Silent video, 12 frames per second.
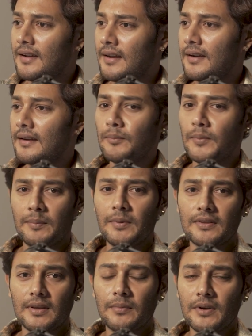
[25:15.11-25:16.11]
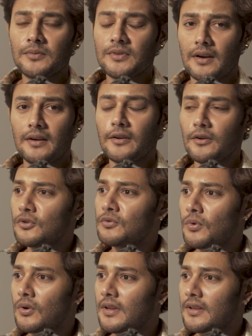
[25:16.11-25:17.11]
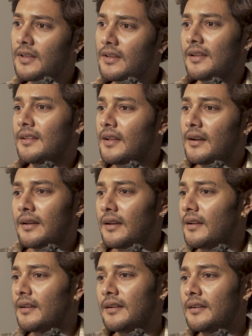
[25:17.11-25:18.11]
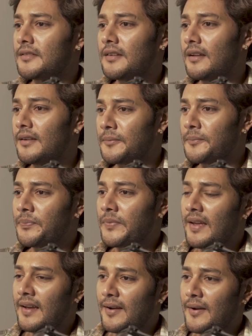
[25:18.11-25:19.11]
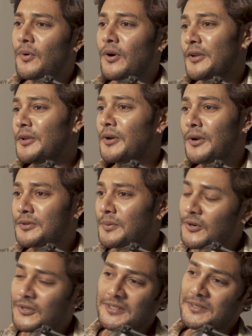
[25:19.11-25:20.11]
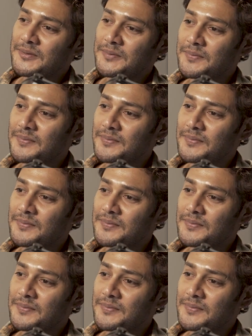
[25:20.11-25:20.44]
and maybe sometimes continue smoking thinking that, hey, it's done. What are your thoughts about this?